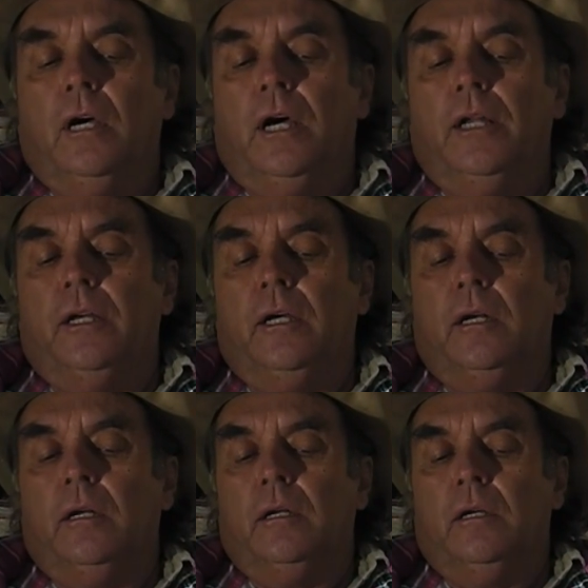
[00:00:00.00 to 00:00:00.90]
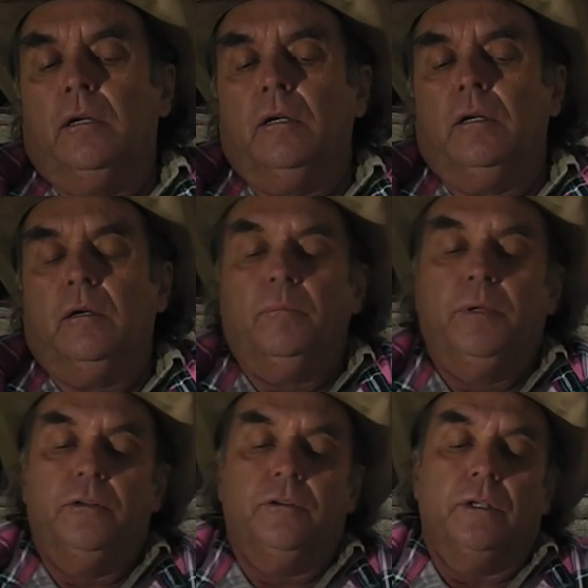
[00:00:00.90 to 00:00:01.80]
and then
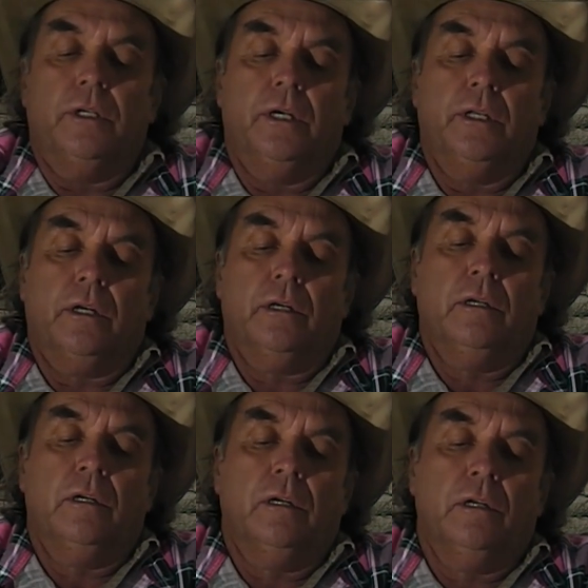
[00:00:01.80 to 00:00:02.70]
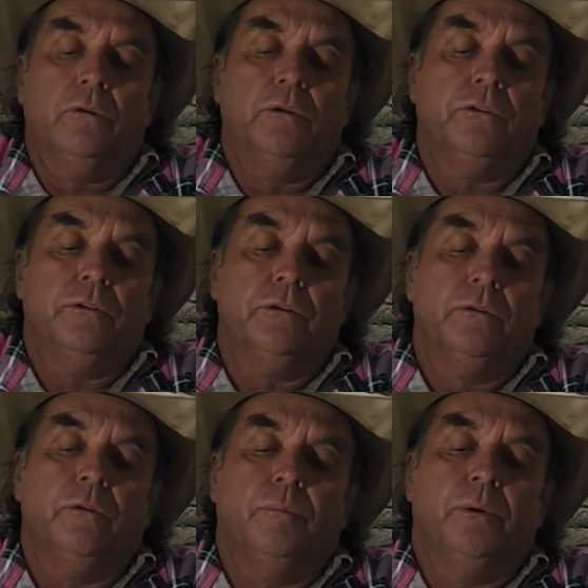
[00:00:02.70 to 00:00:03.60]
pinch it together, twist it
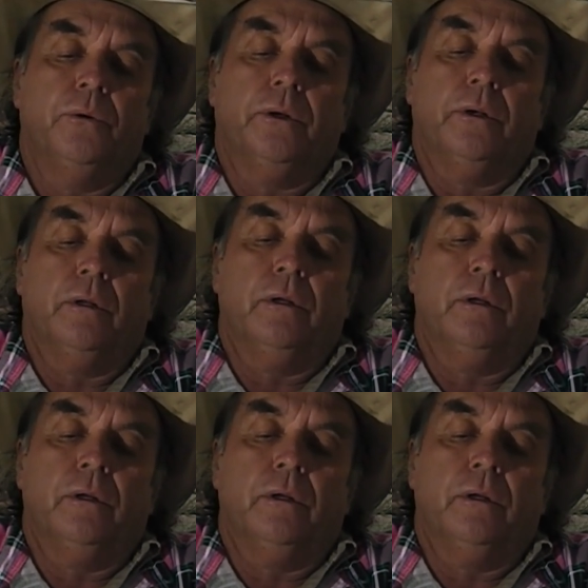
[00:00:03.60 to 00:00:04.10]
into a point,